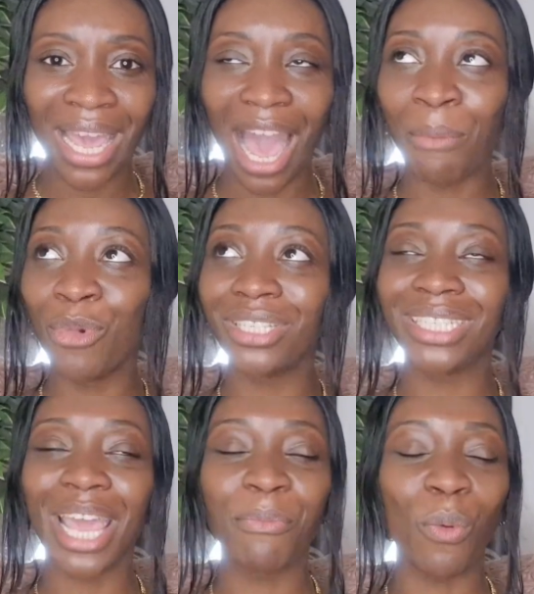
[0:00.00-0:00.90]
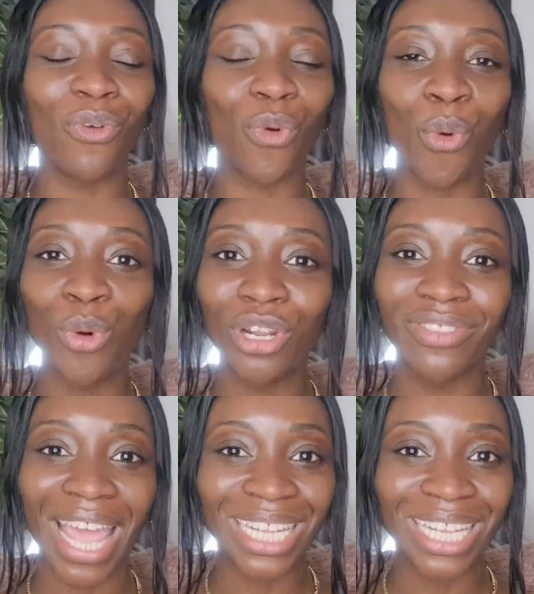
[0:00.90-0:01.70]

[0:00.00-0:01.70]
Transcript: And Moses came up with all of the